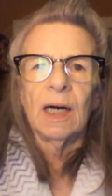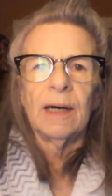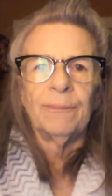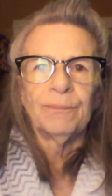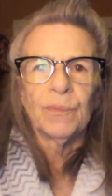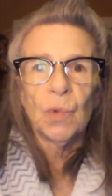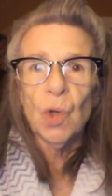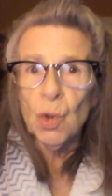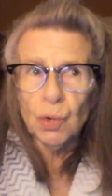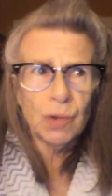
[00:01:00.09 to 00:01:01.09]
um,
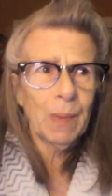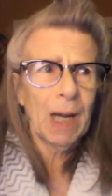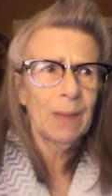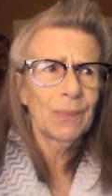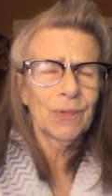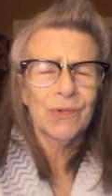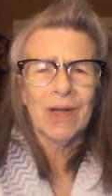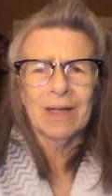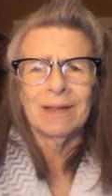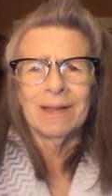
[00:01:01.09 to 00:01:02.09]
newspapers.
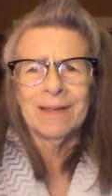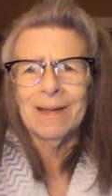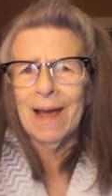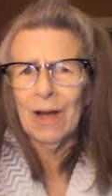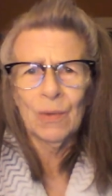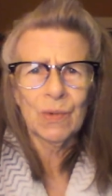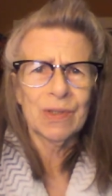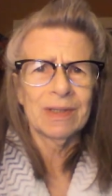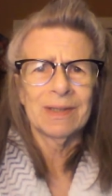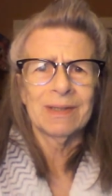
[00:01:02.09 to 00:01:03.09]
I cleaned
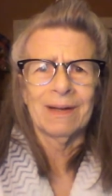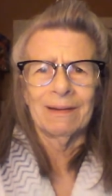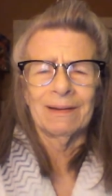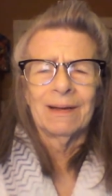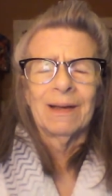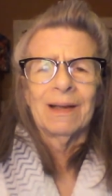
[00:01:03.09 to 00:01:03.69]
houses. I